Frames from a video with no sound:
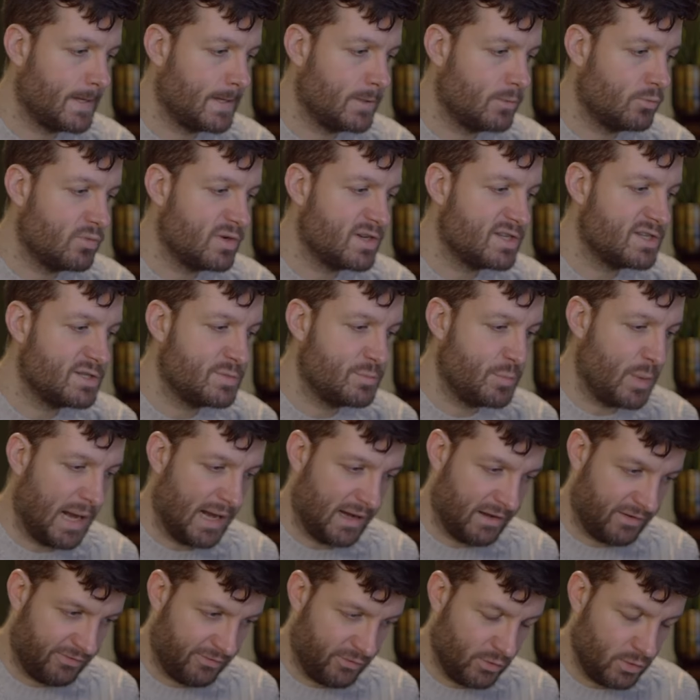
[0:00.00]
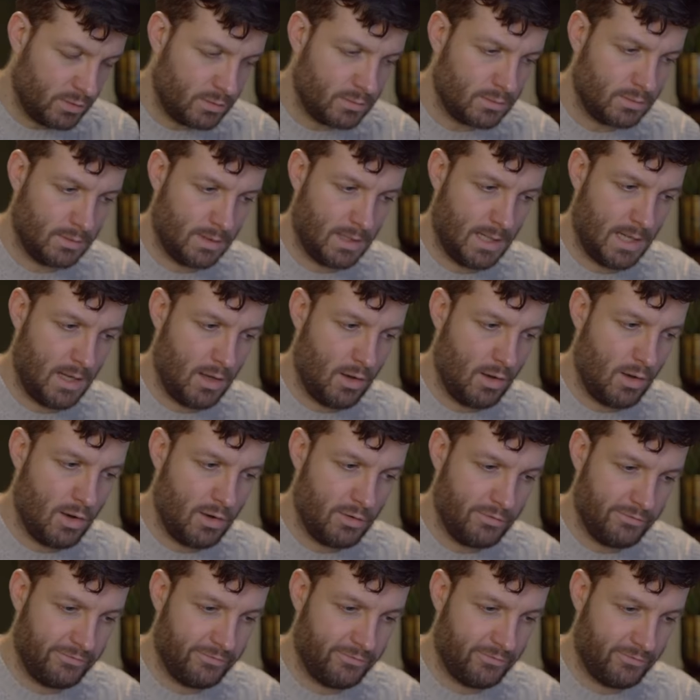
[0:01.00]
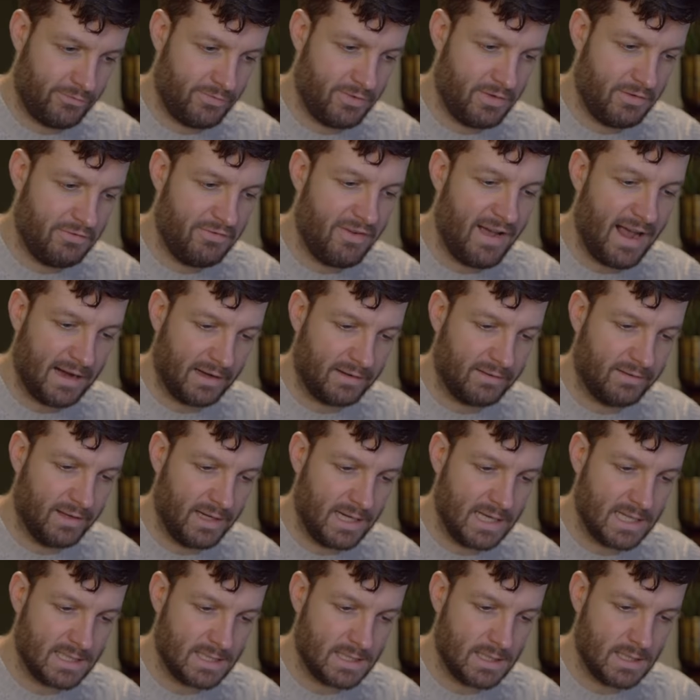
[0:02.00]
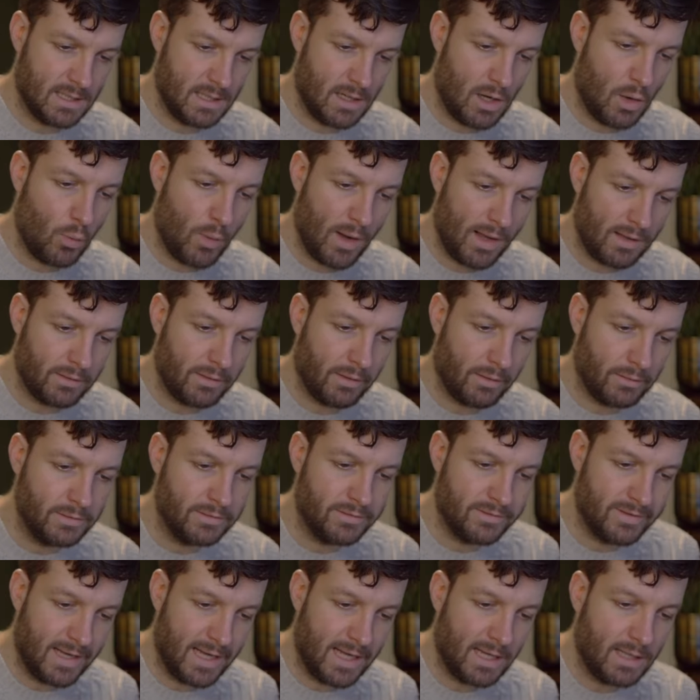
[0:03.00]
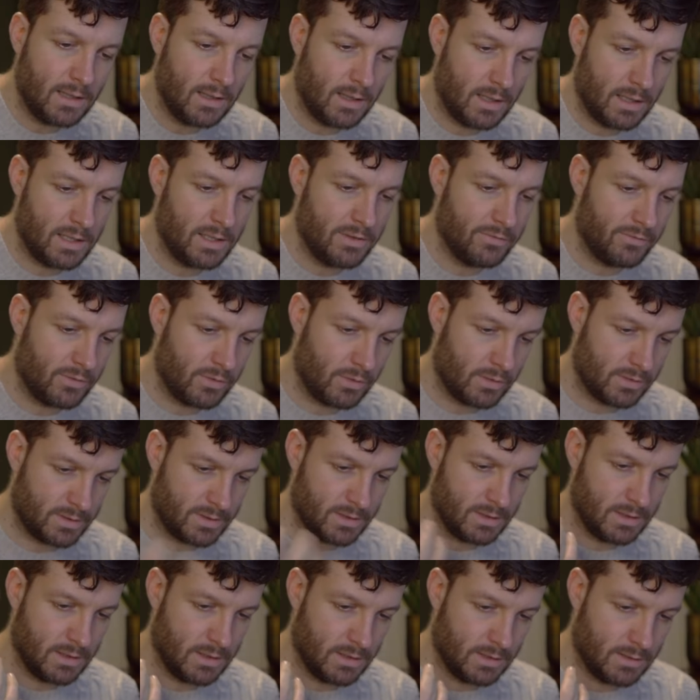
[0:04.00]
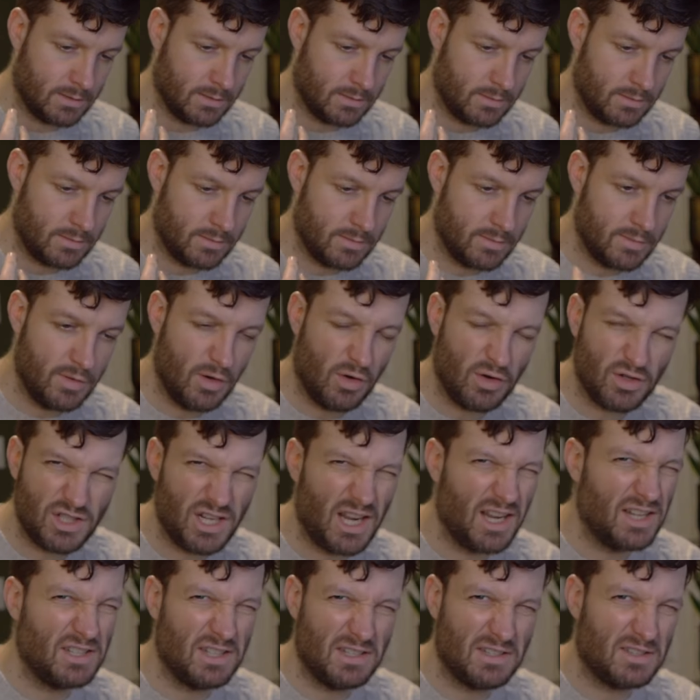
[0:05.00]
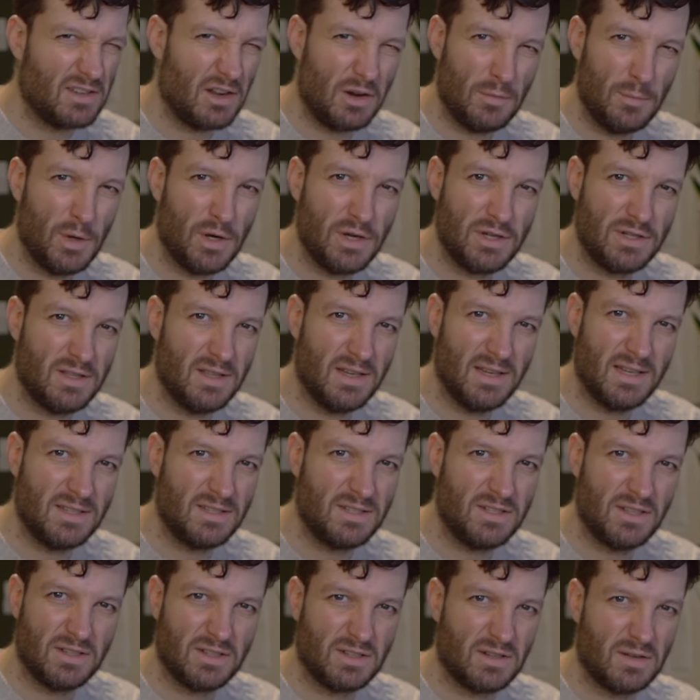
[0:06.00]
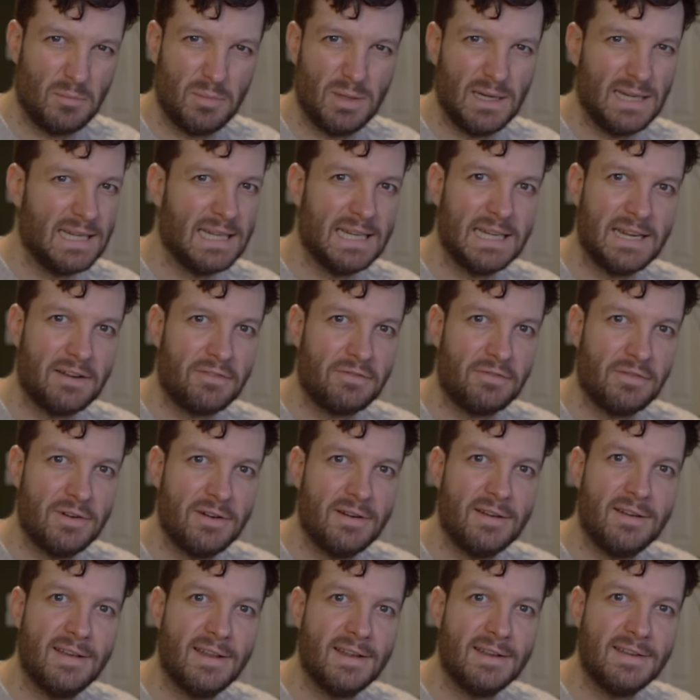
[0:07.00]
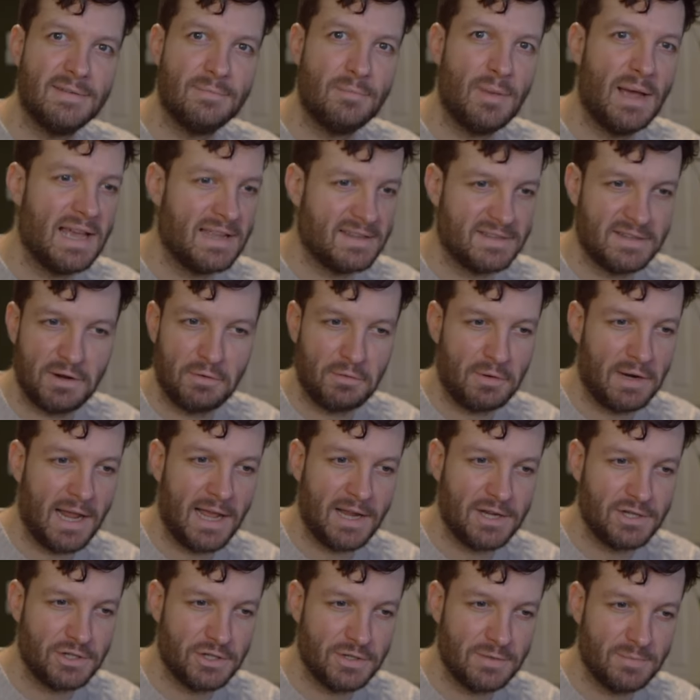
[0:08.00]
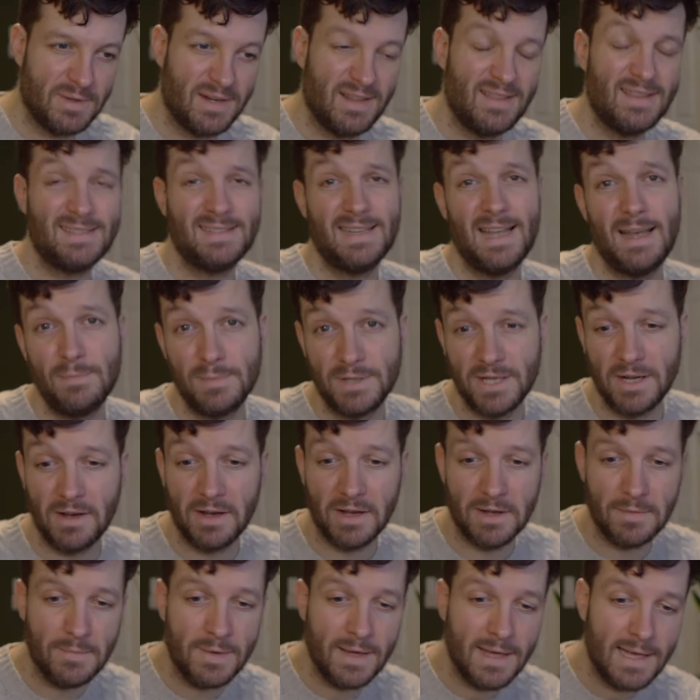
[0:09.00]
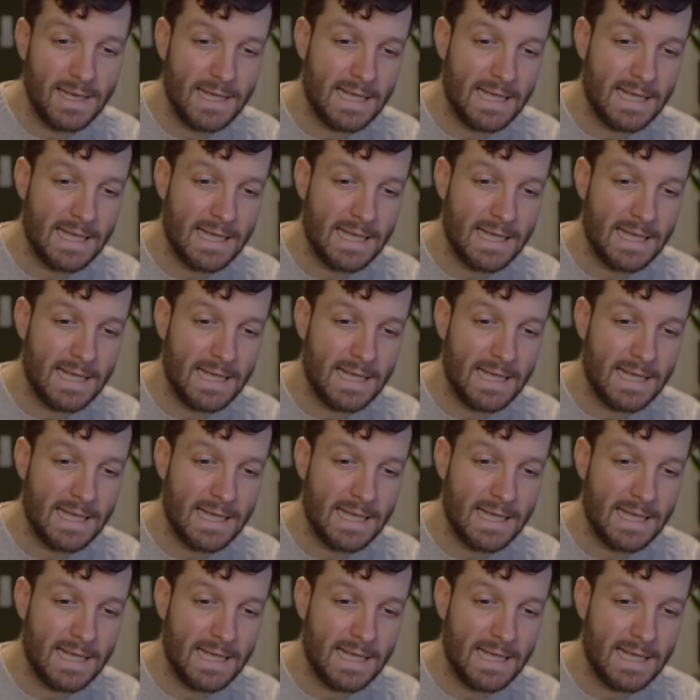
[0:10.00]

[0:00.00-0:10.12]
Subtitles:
respectful of the fact that it's a well-known thing, and you've got to not change it so much that it's just completely different and bears no relation. But at the same time,